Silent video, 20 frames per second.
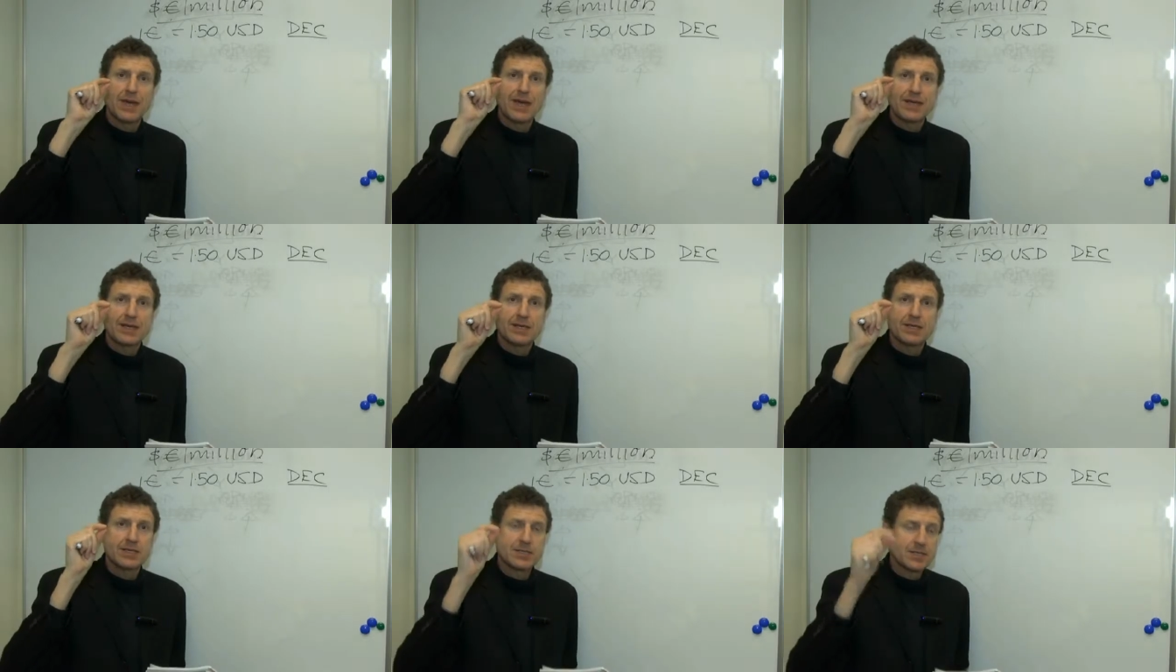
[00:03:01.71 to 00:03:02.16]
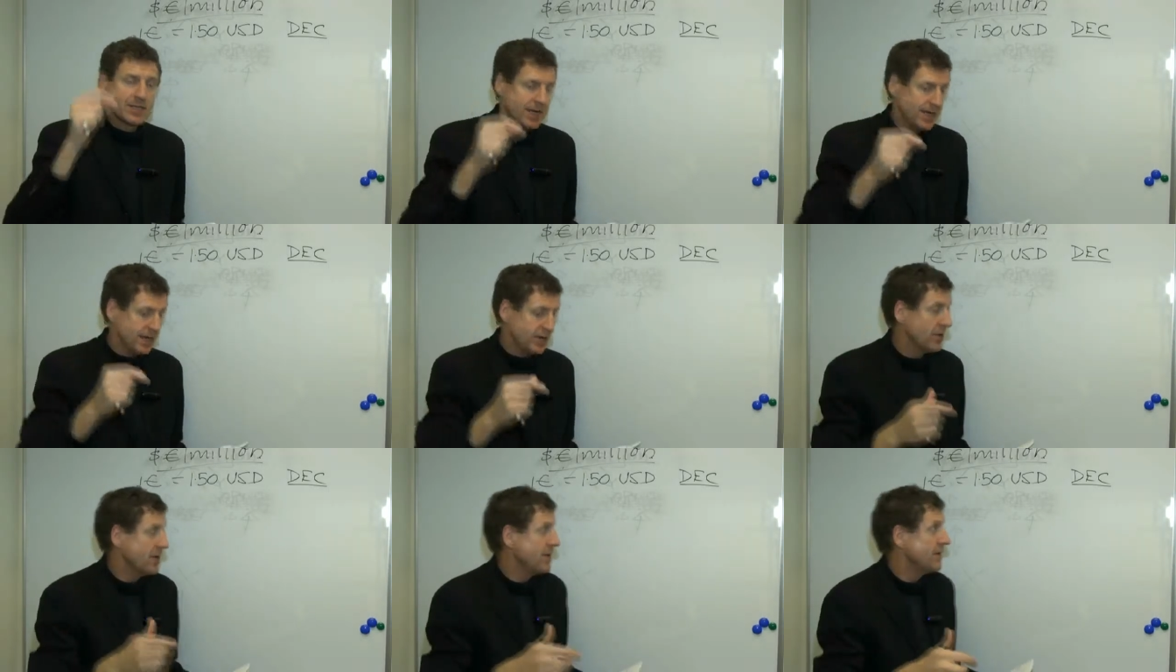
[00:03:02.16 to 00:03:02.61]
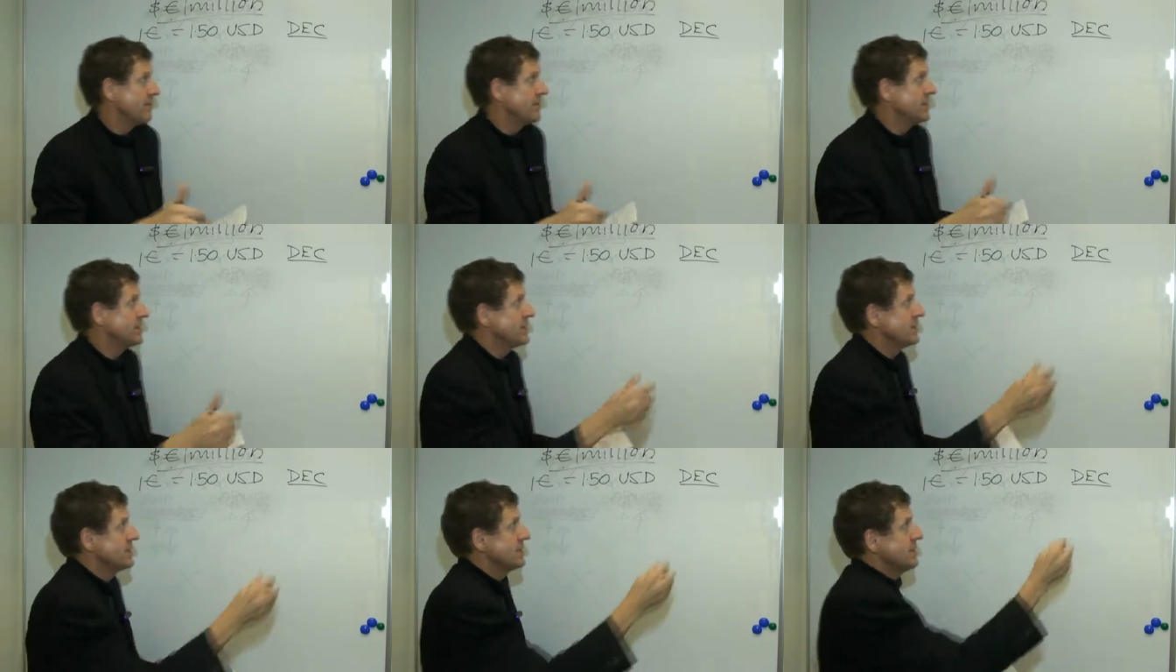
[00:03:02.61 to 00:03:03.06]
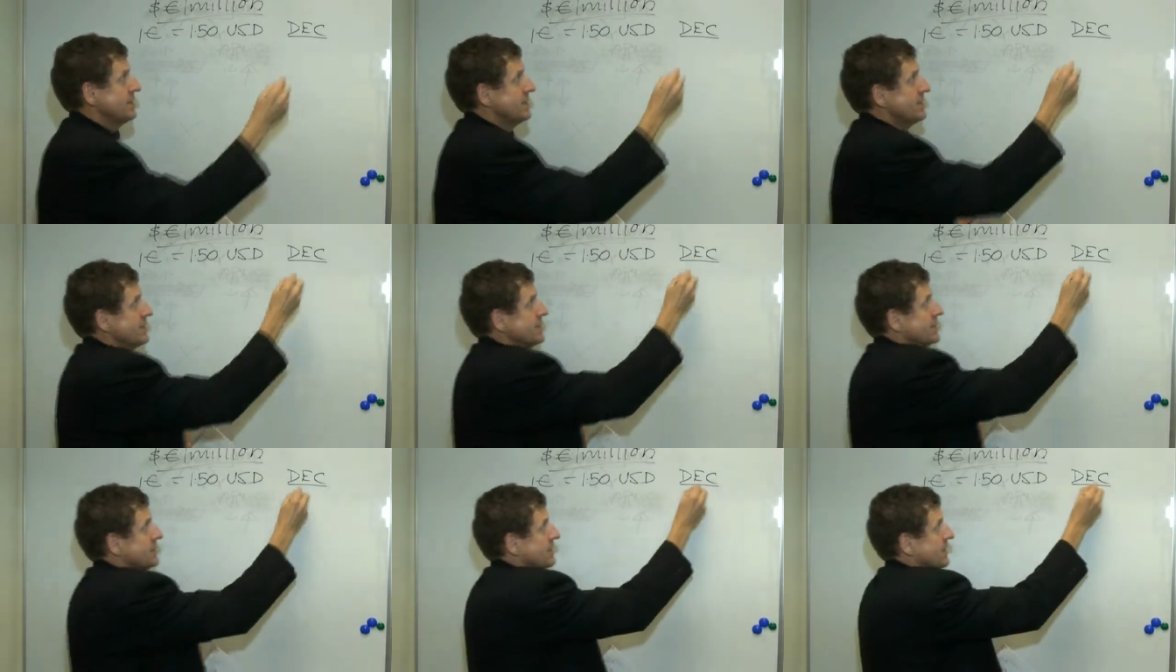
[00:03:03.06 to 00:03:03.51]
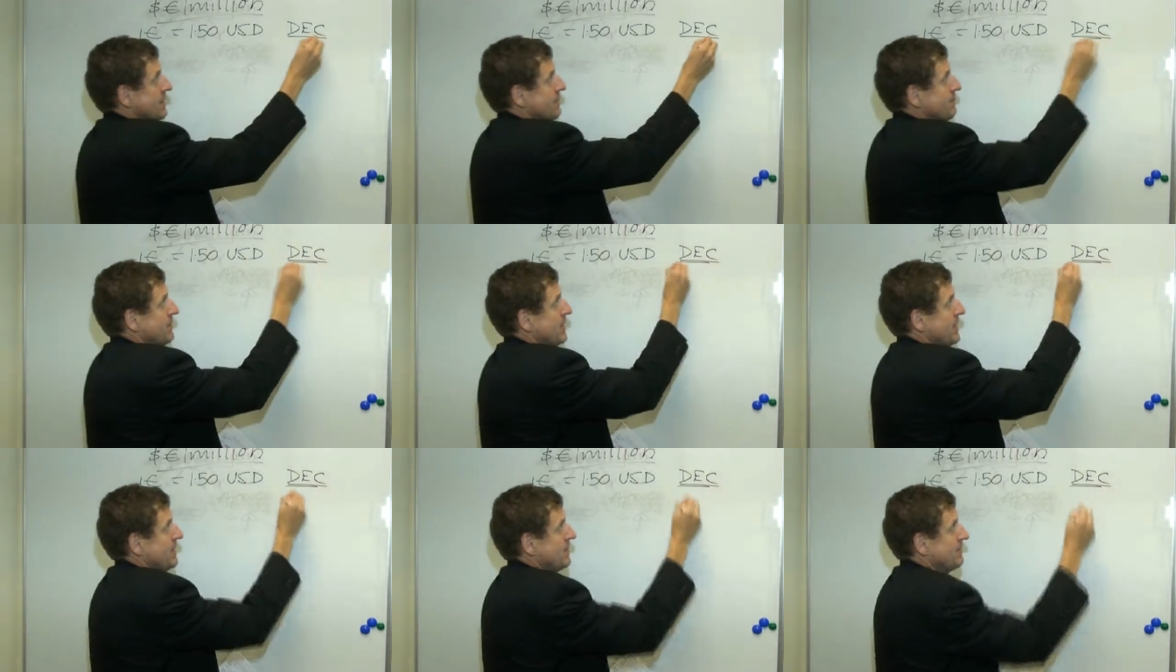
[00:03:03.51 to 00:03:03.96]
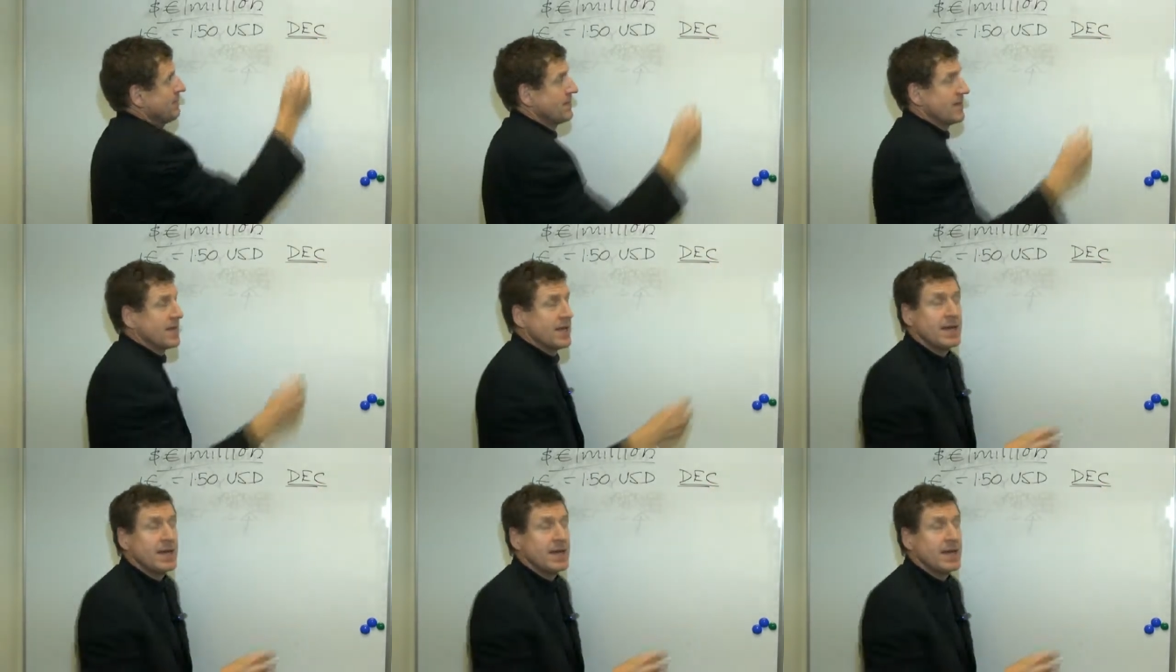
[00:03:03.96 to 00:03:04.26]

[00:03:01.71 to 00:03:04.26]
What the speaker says: make a sale, and this is in December,